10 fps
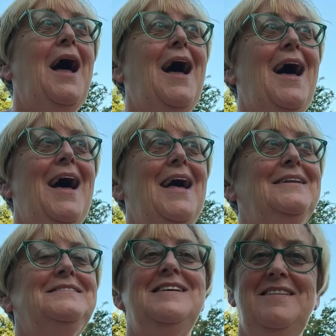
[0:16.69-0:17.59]

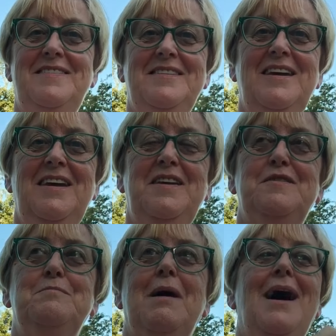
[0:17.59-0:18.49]
and this
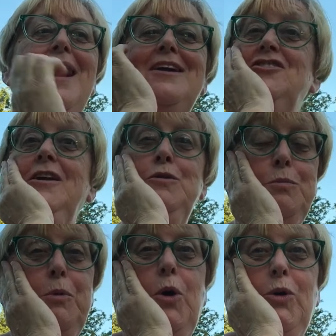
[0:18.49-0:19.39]
is my channel
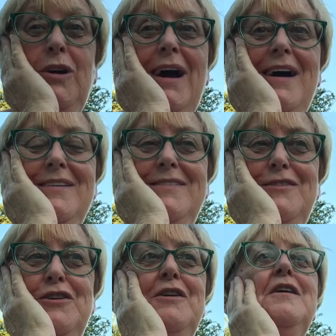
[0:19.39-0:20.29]
broadcast